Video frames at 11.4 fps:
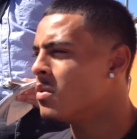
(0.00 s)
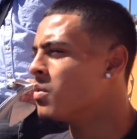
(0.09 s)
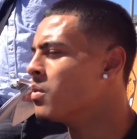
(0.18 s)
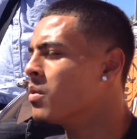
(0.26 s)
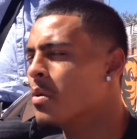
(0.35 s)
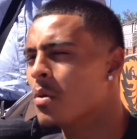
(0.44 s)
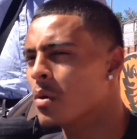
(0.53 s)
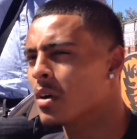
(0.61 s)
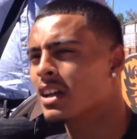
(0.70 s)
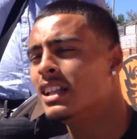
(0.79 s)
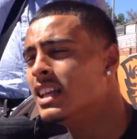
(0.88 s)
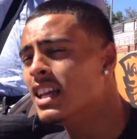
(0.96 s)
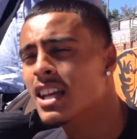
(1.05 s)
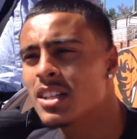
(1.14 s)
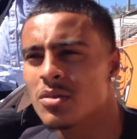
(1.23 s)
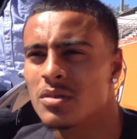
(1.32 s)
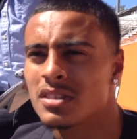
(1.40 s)
or, or
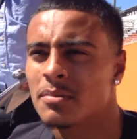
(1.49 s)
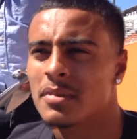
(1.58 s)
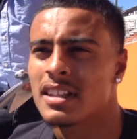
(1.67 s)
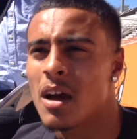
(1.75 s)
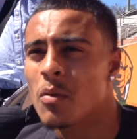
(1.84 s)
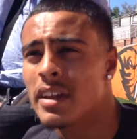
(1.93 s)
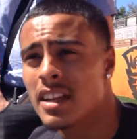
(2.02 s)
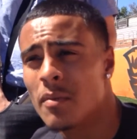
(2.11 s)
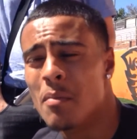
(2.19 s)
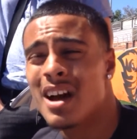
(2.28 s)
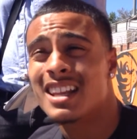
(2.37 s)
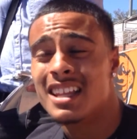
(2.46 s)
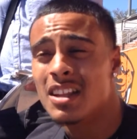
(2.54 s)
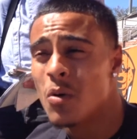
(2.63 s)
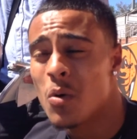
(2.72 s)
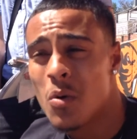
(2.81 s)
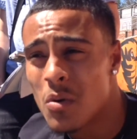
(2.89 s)
cleats or something that we money
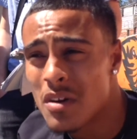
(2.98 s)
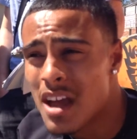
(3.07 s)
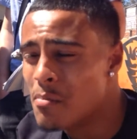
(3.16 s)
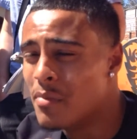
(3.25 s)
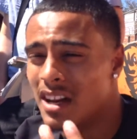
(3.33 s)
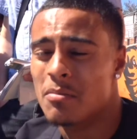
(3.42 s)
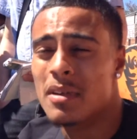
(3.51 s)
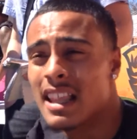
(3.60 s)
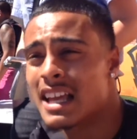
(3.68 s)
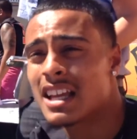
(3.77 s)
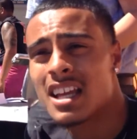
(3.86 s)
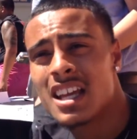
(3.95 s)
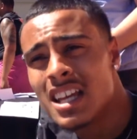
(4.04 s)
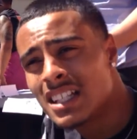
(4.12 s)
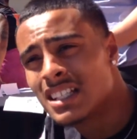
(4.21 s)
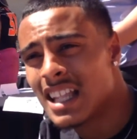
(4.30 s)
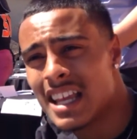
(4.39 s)
or, or not money, but like
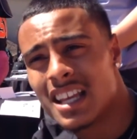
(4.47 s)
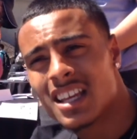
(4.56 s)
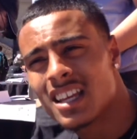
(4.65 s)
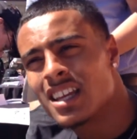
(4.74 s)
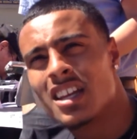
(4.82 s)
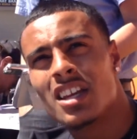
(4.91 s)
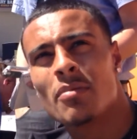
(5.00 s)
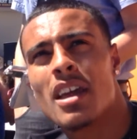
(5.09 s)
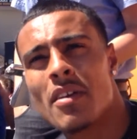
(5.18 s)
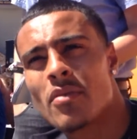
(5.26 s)
like you know I mean?